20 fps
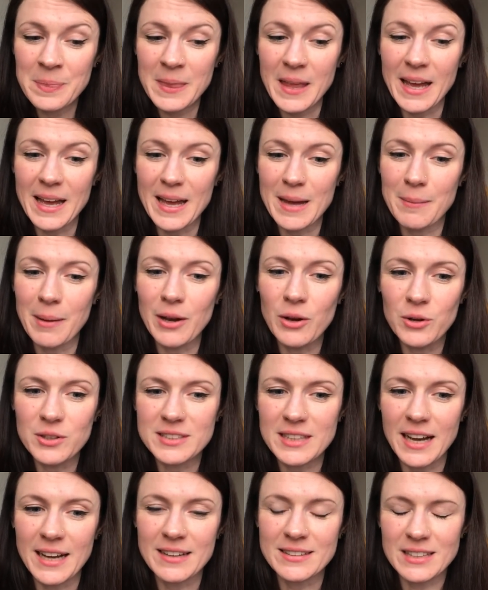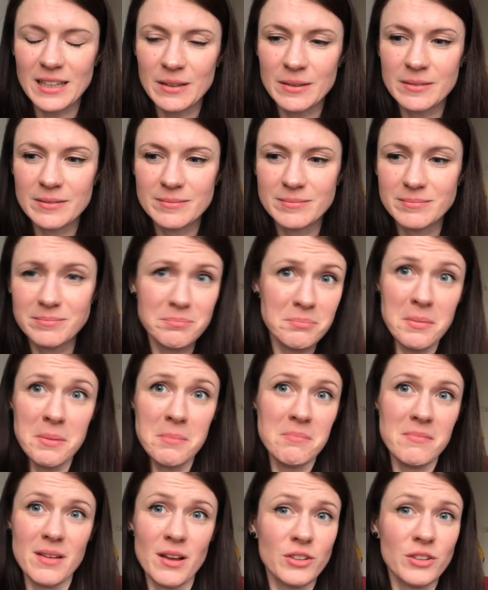Um, I looked at and I was like, mm,